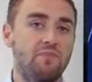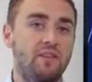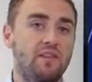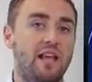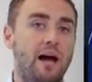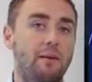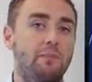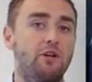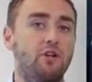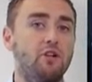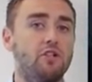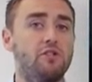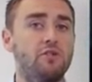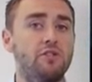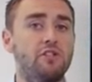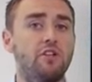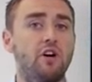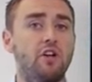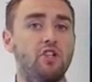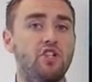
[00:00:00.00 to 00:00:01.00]
Now, because you
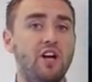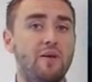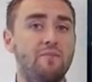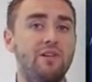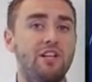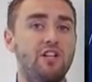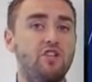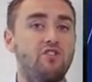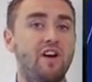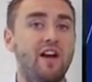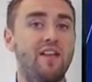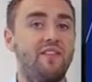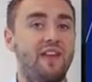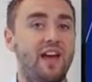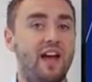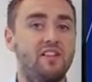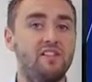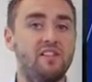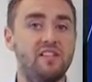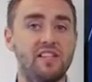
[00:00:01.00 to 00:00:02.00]
do not generally trade the
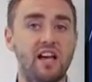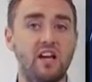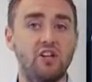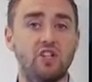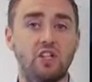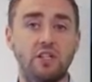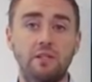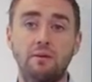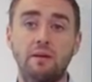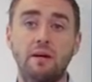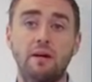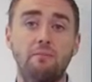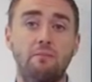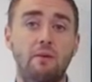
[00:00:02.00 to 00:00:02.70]
Asian session,